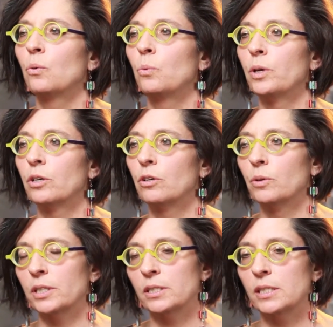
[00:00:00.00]
we are
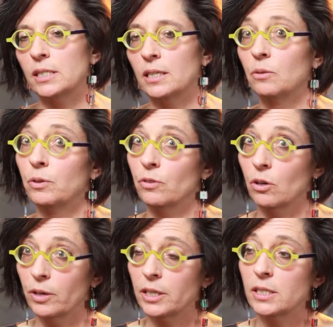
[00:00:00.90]
going to see, and we've
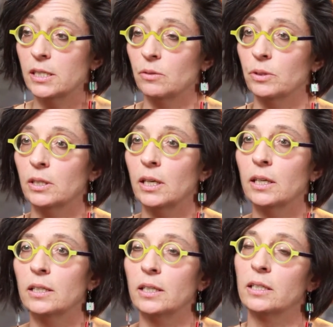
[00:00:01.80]
already seen with the
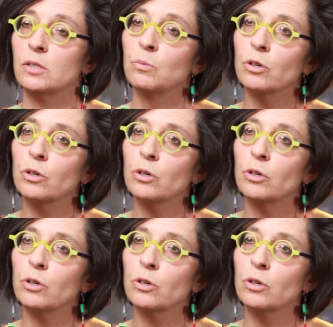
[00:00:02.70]
candidates,